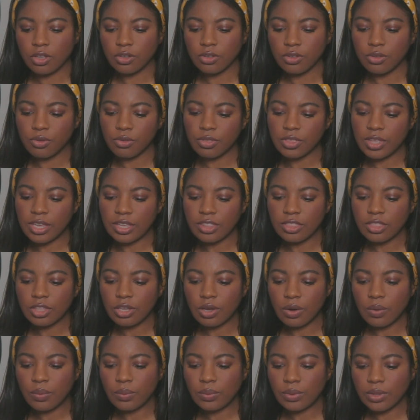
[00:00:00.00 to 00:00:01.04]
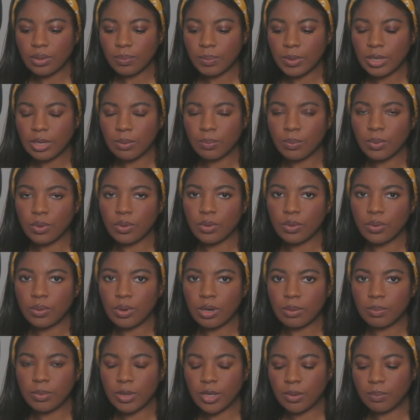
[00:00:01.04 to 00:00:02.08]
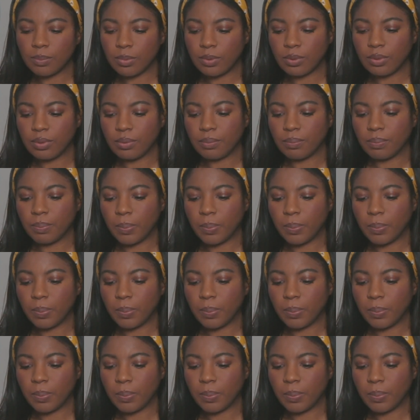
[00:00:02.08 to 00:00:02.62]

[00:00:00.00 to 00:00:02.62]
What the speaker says: You think the only people who are people